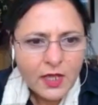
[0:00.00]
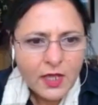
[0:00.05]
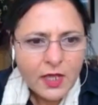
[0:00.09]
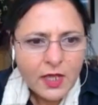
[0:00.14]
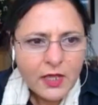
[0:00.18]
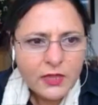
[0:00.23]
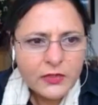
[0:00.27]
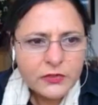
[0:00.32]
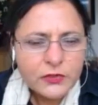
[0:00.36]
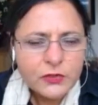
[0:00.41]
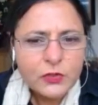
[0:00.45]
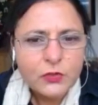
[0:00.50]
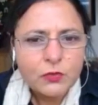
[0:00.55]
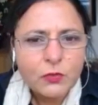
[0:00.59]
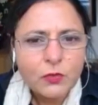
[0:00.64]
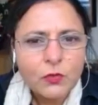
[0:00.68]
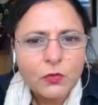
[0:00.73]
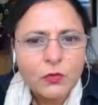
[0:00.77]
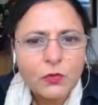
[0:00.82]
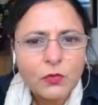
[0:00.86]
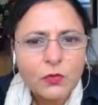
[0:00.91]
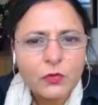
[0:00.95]
you
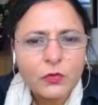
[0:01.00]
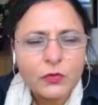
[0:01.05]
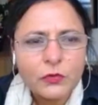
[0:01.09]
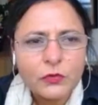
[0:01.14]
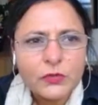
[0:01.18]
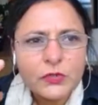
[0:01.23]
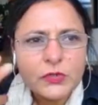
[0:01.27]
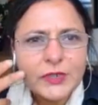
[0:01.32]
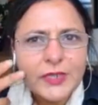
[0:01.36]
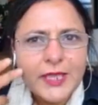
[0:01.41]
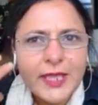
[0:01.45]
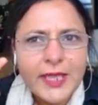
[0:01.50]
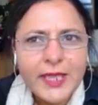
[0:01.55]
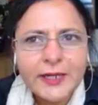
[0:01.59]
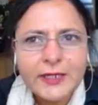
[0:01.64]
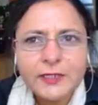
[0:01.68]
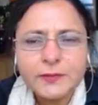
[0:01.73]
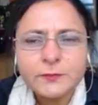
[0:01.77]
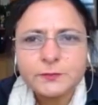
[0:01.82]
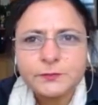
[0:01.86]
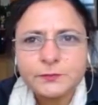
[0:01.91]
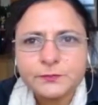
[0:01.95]
can
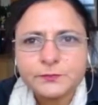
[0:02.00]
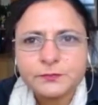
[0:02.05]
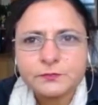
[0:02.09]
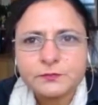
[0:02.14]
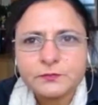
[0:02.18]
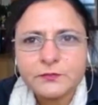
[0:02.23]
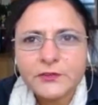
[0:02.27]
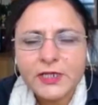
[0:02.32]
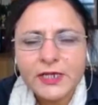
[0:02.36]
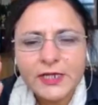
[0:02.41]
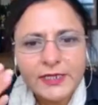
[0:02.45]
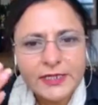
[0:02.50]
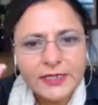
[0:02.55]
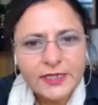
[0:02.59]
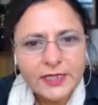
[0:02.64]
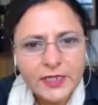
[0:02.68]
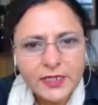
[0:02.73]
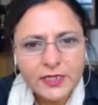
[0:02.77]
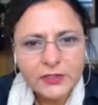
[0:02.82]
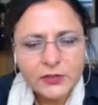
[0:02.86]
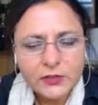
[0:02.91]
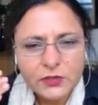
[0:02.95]
clean it,
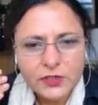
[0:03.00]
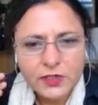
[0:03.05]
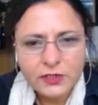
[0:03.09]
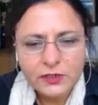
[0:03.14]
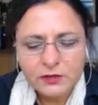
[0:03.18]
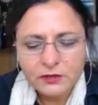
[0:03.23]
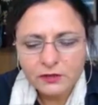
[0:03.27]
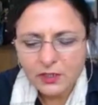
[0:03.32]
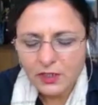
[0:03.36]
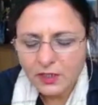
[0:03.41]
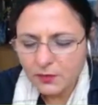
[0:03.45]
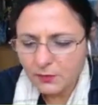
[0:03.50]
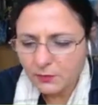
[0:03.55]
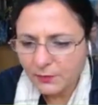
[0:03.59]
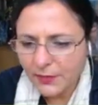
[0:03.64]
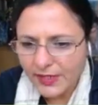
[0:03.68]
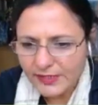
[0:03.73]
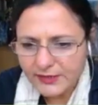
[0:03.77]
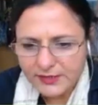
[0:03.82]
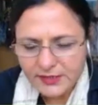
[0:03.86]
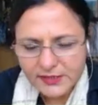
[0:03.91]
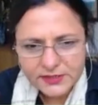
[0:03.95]
you can
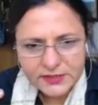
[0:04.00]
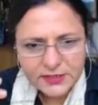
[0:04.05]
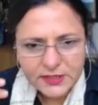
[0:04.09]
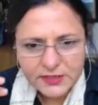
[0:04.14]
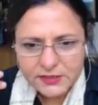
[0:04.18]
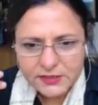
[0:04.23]
bandage it,